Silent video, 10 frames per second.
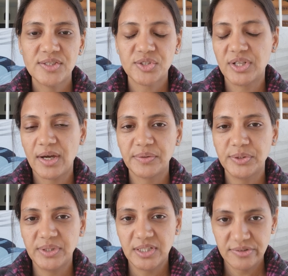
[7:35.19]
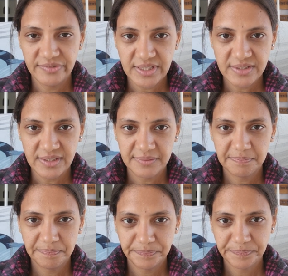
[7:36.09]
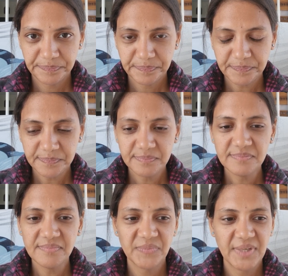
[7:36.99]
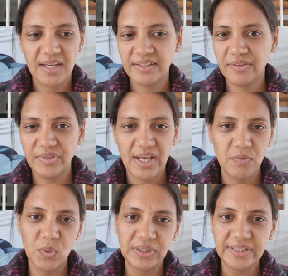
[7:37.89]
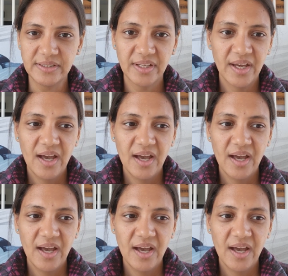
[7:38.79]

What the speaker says: so now you need to fix it. And then we have all the